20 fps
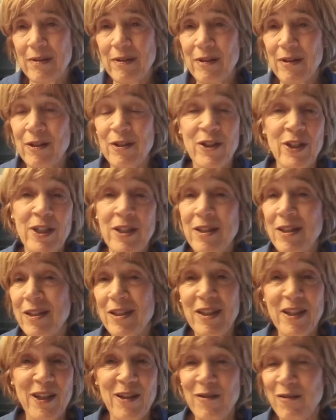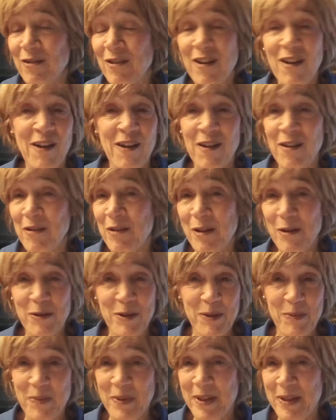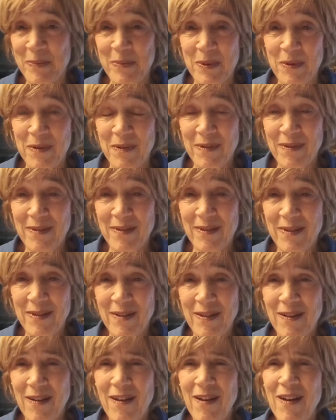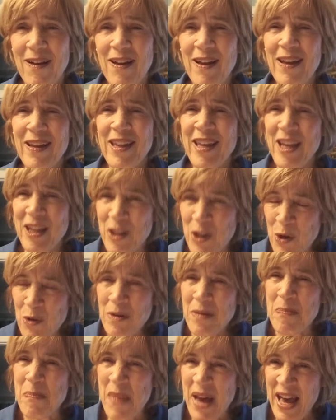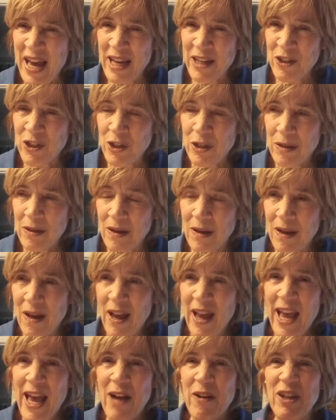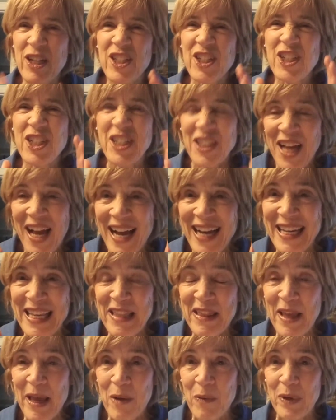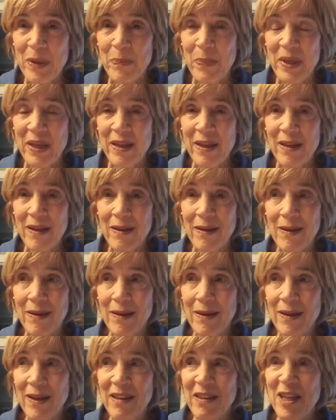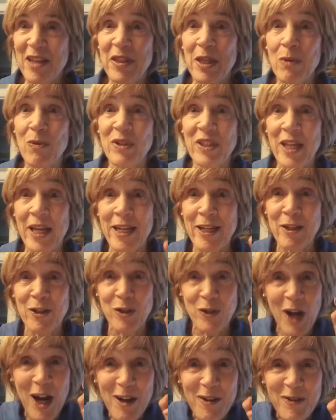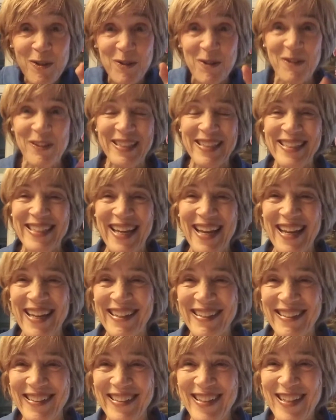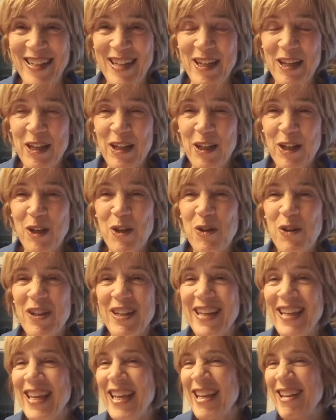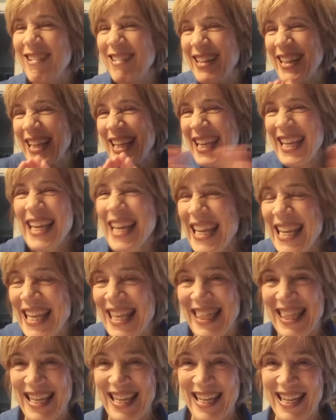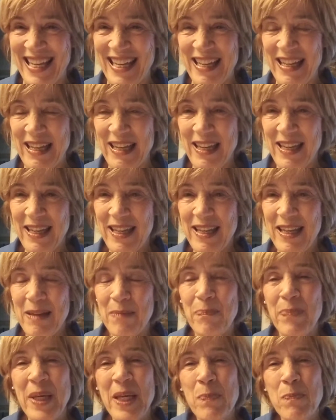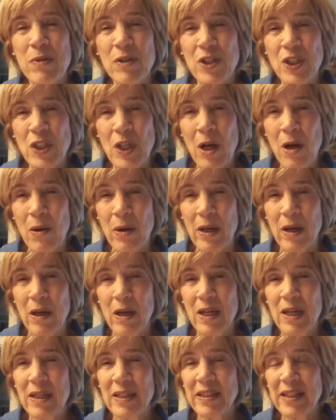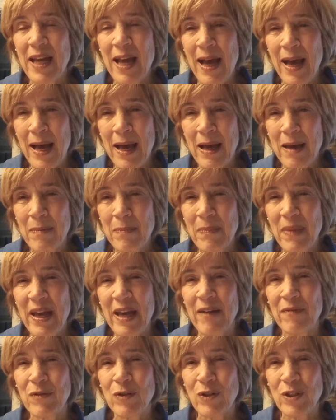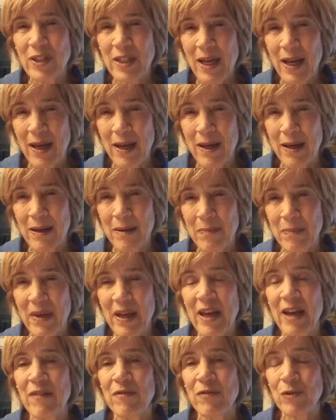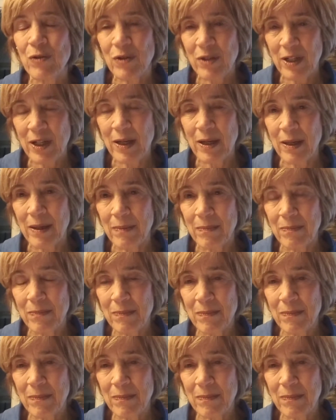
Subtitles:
Jesus healed all those people. Can you imagine how exciting that would be? That there was a doctor in town who could heal anything, and people saw it time after time after time.